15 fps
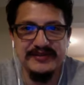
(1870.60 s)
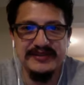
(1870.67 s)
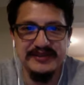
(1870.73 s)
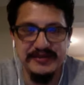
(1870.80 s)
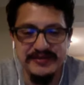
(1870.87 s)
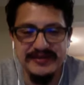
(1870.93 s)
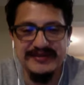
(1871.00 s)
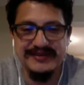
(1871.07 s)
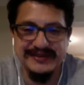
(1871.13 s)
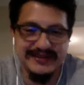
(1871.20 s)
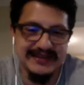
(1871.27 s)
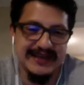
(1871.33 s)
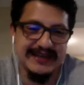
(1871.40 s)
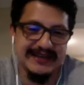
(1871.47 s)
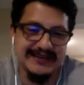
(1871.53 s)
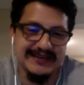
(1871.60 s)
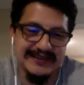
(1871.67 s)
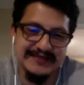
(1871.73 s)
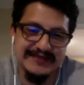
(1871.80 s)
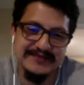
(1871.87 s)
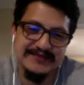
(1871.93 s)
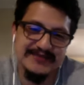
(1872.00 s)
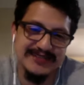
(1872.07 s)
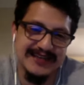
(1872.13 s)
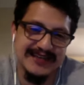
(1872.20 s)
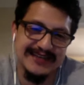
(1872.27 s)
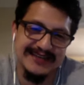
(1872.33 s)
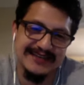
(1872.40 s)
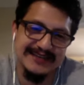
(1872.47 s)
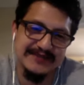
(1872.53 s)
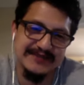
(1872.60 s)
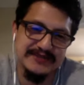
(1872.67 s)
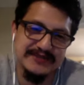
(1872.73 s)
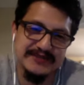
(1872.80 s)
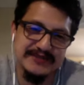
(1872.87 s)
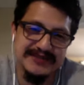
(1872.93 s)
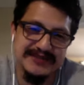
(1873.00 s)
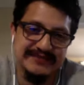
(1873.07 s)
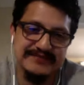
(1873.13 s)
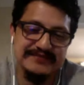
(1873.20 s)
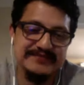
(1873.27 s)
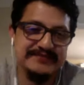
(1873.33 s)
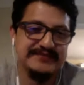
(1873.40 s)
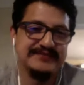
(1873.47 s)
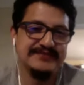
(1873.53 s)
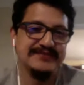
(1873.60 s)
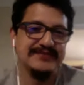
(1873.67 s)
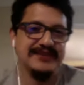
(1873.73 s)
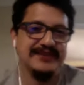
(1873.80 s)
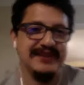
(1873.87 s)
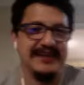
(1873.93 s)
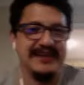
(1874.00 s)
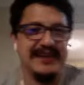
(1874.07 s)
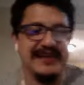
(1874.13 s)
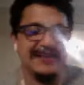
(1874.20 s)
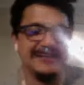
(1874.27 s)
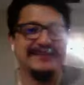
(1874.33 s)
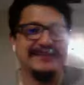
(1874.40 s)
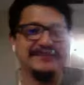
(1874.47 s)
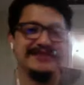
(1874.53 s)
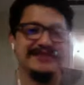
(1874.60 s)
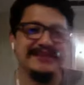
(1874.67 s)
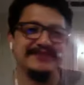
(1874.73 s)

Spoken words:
you gotta let him do it. You gotta let him take those